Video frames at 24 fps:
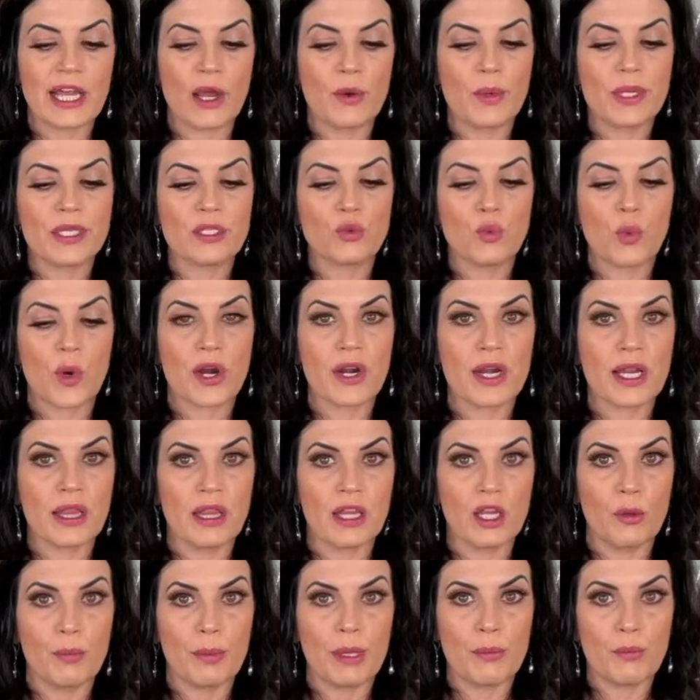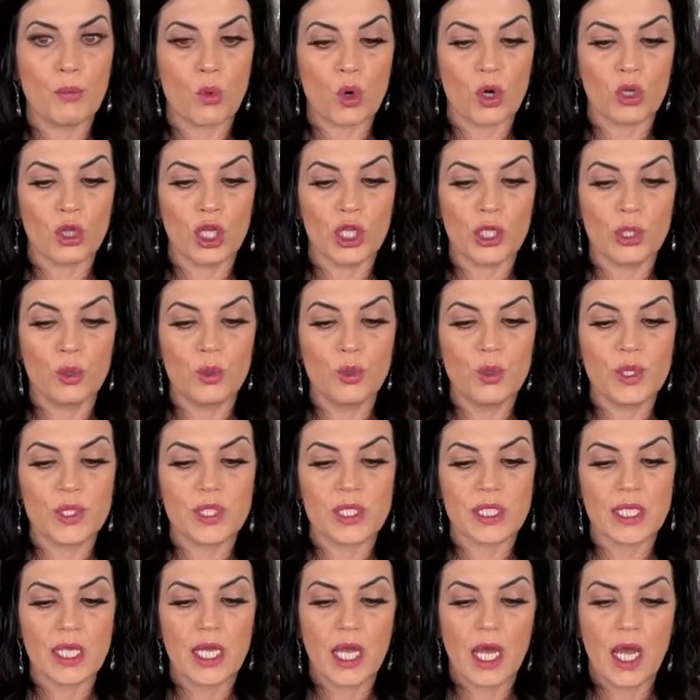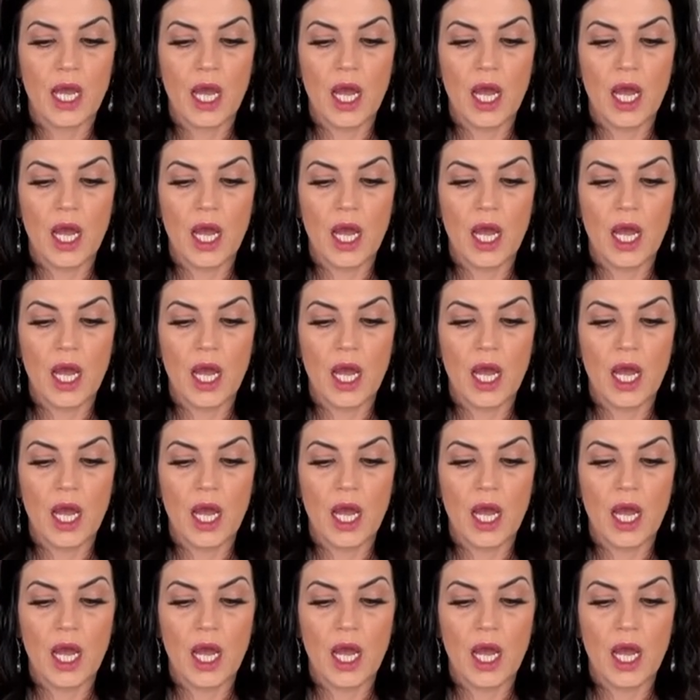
I always wear it a little bit more loose.